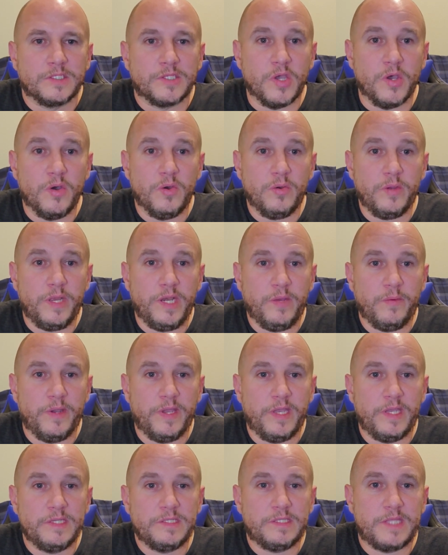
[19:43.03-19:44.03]
so
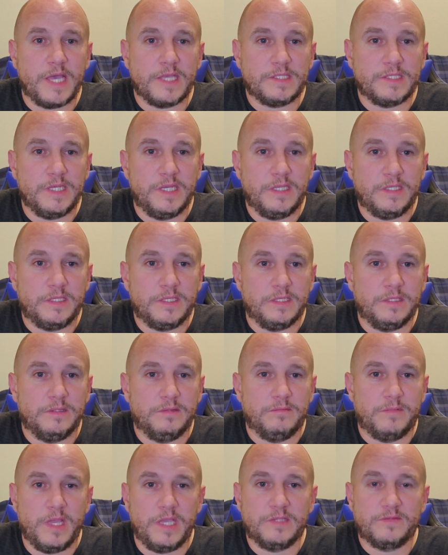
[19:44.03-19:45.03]
anyways, that's it.
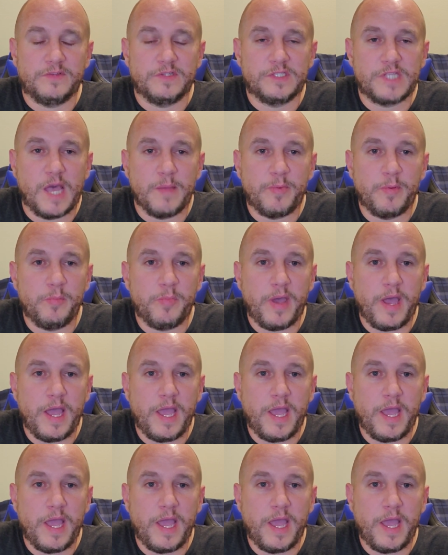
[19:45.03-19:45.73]
thanks for stopping by.